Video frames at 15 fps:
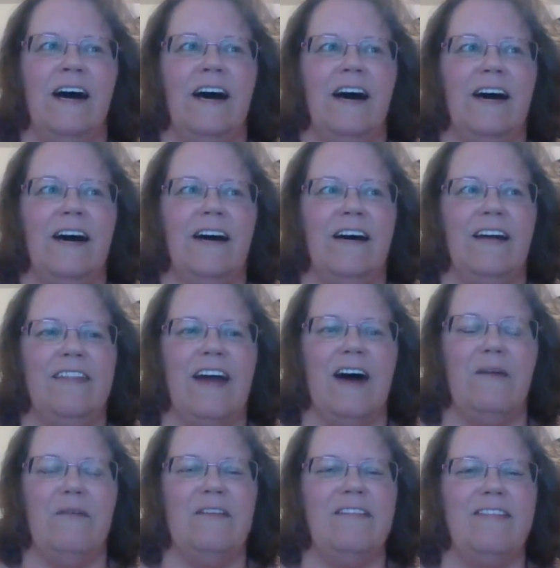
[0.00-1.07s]

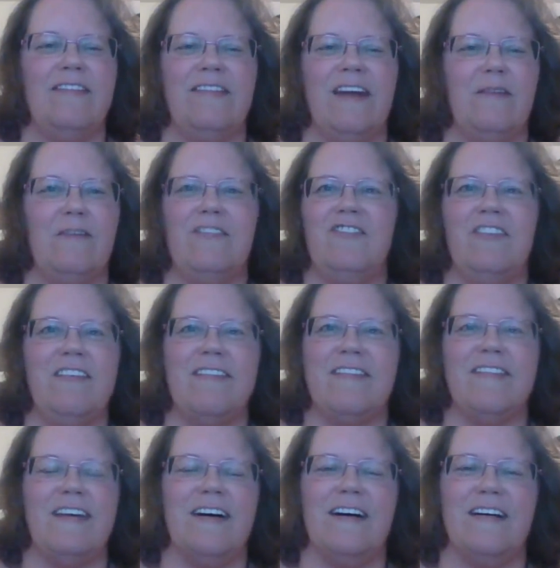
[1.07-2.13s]
That was just
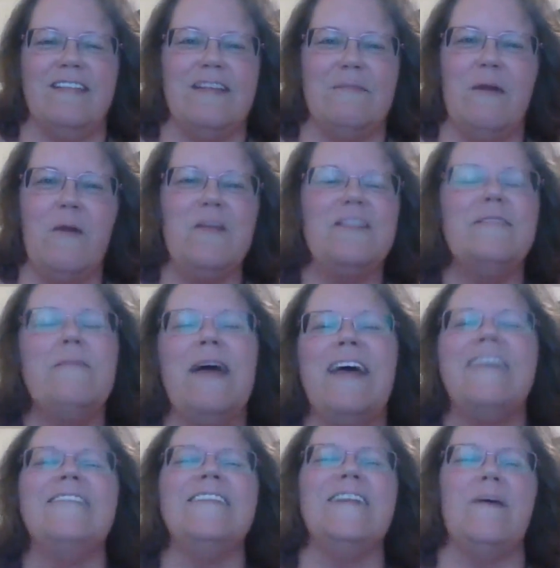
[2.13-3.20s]
the most
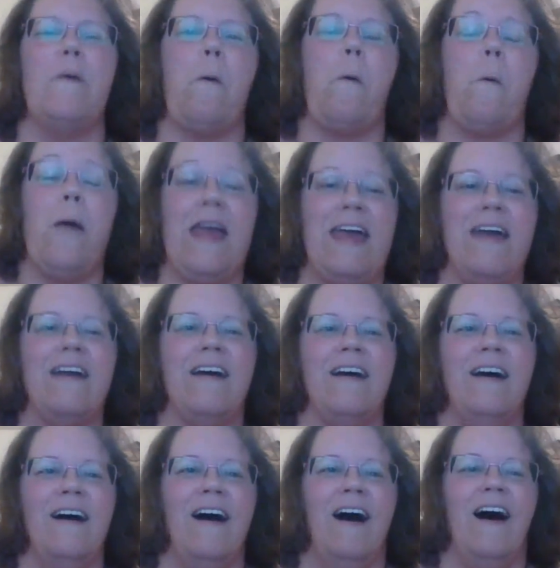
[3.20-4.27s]
amazing week
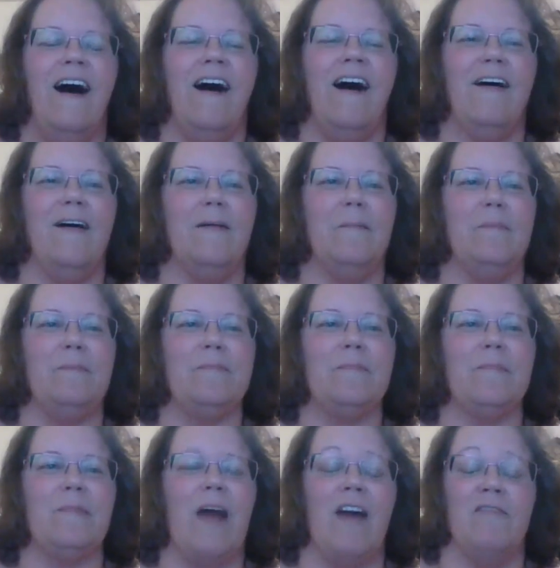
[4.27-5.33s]

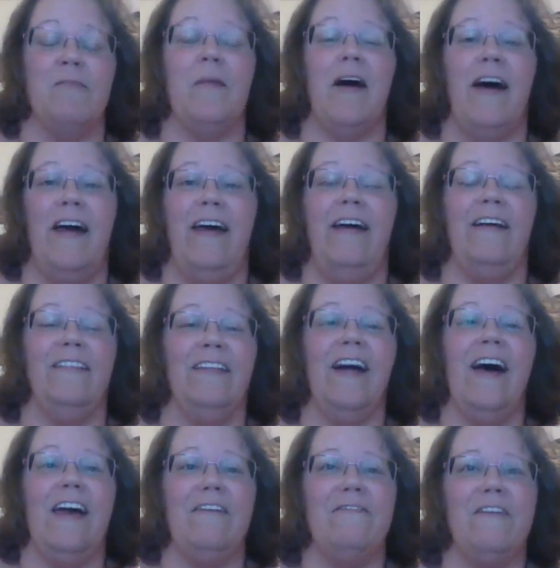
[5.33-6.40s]
of my
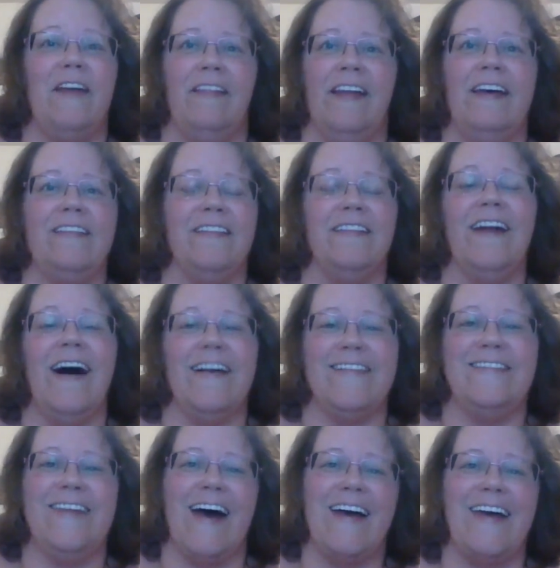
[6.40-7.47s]
life in like the
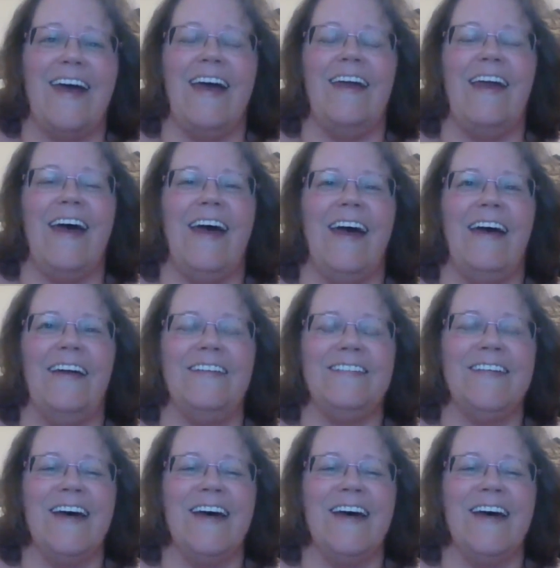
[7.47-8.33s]
last decade. And